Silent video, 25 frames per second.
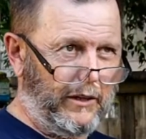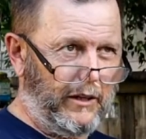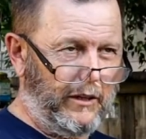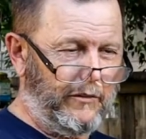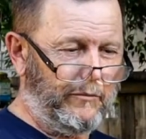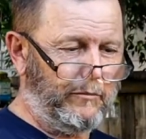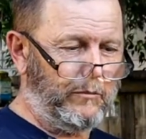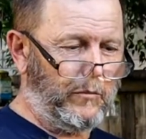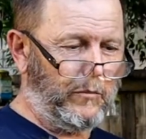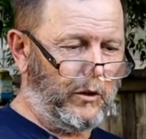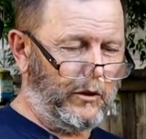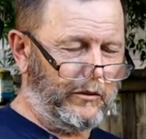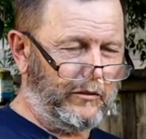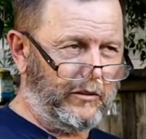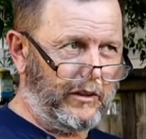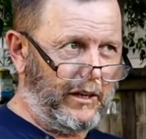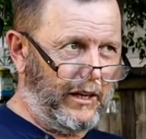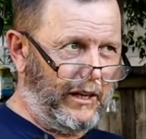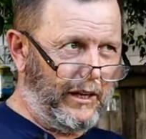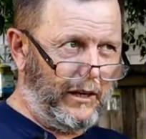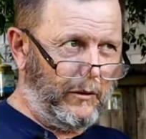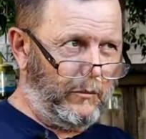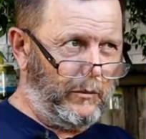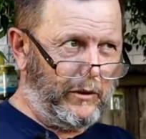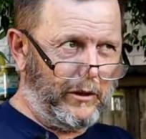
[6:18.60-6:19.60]
Even my
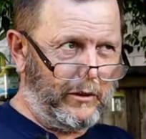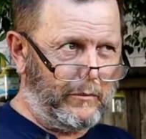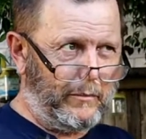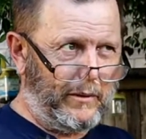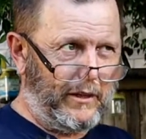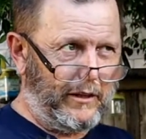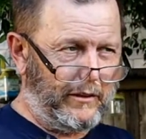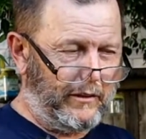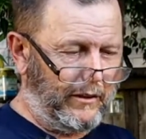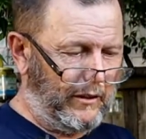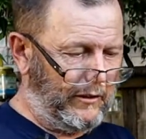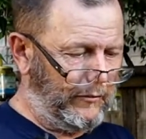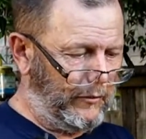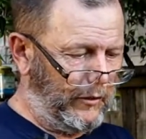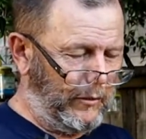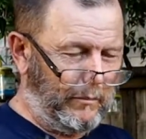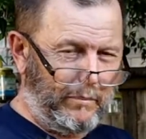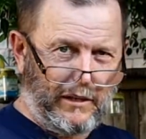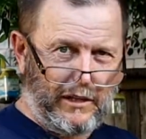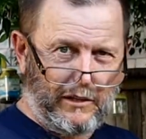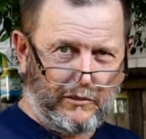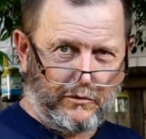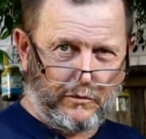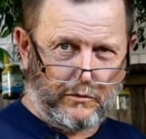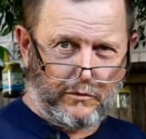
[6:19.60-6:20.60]
scanner, when I'm out delivering
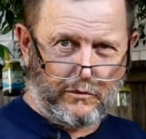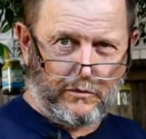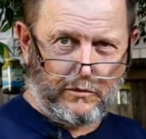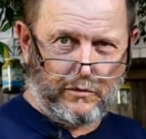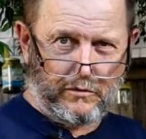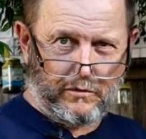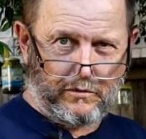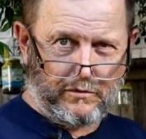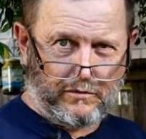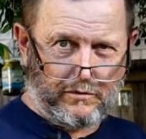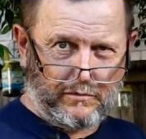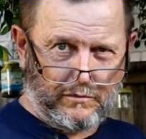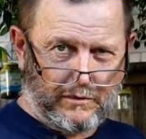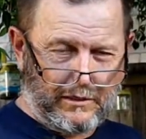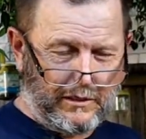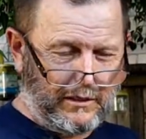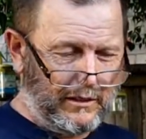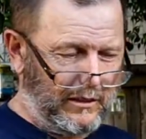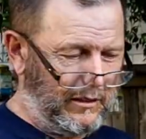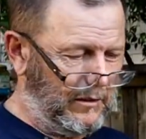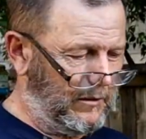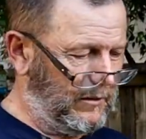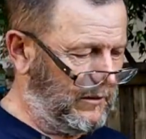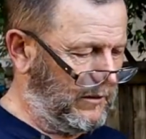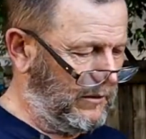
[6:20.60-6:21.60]
parcels
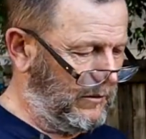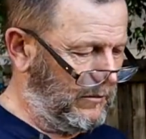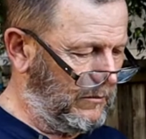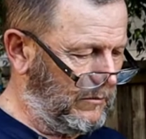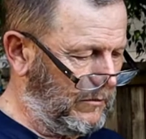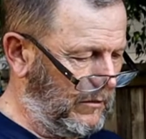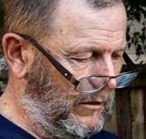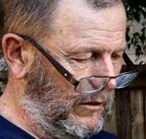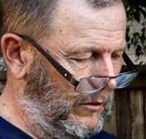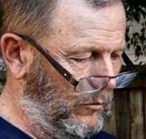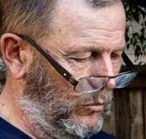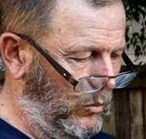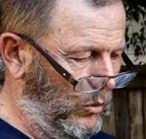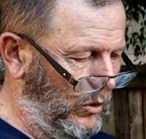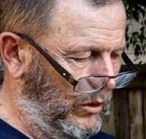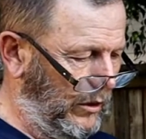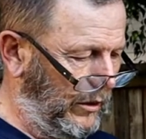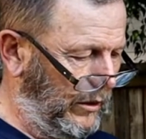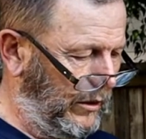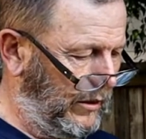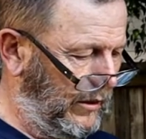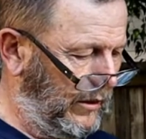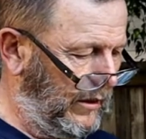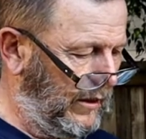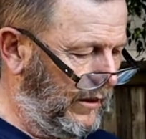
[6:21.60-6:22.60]
at work,
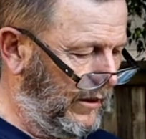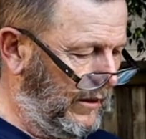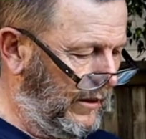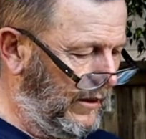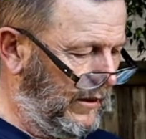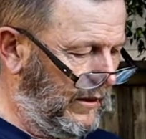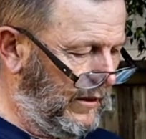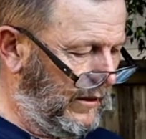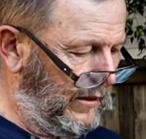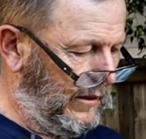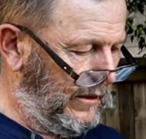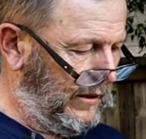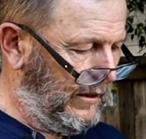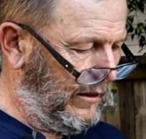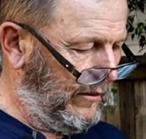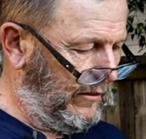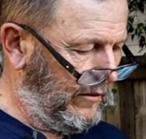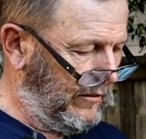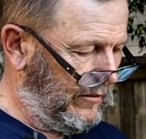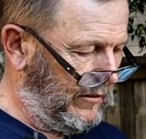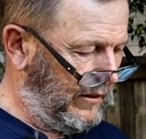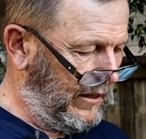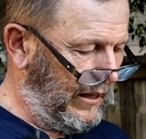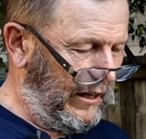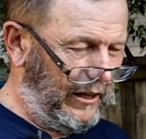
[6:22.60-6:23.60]
if the
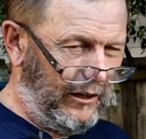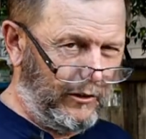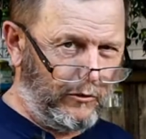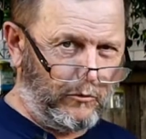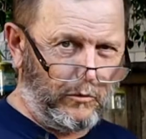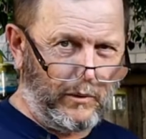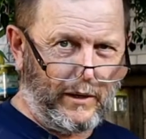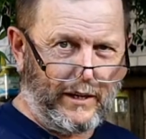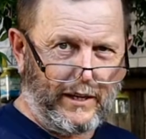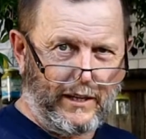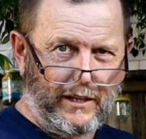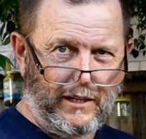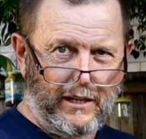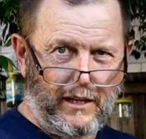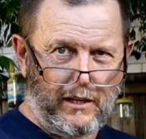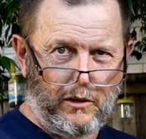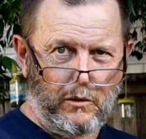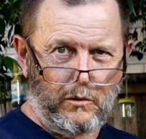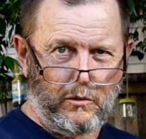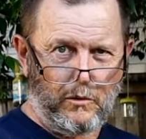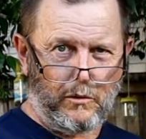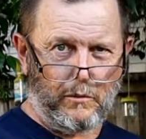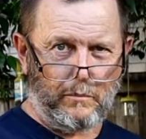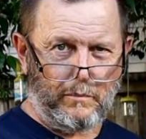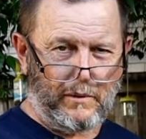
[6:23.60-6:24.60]
scanner's running
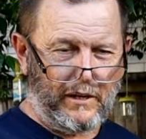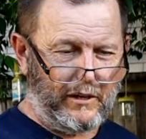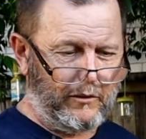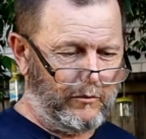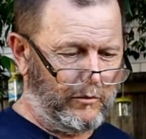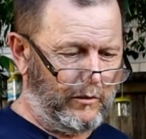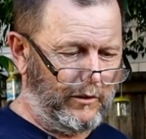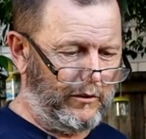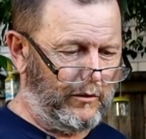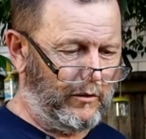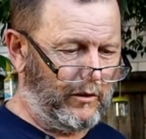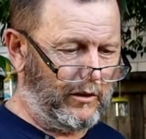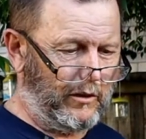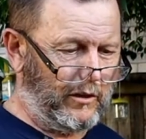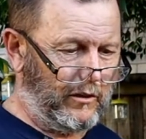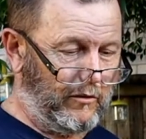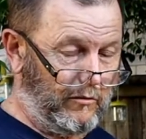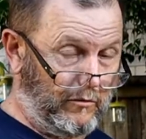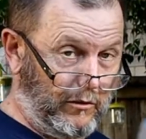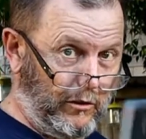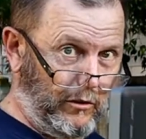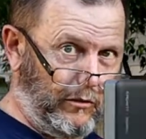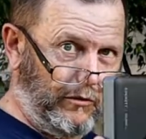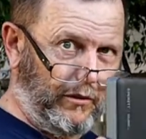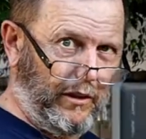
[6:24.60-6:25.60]
low on batteries, I can
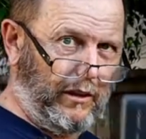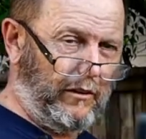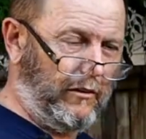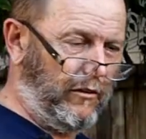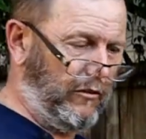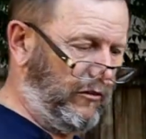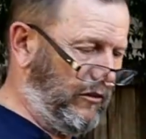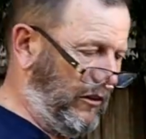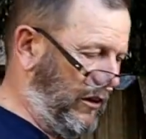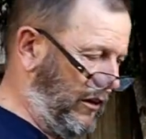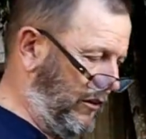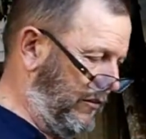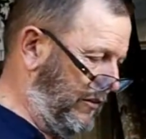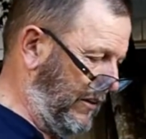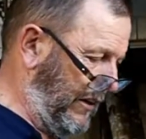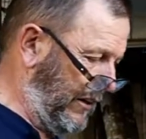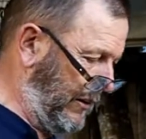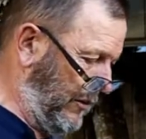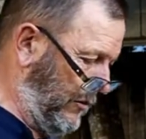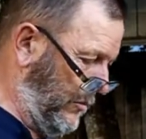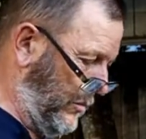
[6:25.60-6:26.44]
use that to charge that as